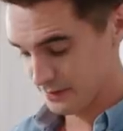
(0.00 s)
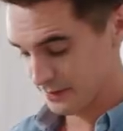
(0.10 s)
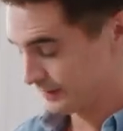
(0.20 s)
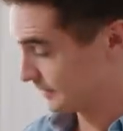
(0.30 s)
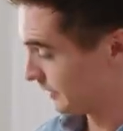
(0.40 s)
I
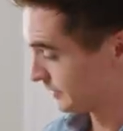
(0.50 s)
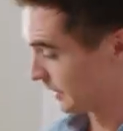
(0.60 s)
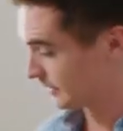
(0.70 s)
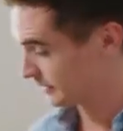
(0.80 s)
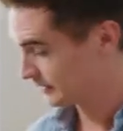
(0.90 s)
need to stop
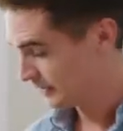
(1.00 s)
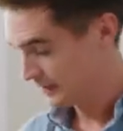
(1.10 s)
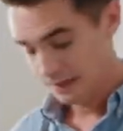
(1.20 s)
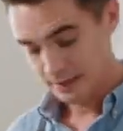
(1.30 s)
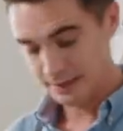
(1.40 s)
talking
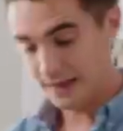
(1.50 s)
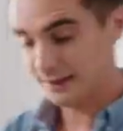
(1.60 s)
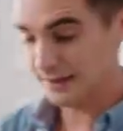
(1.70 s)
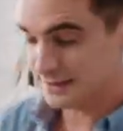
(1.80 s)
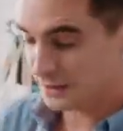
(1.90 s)
and
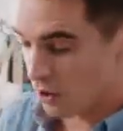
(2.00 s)
get this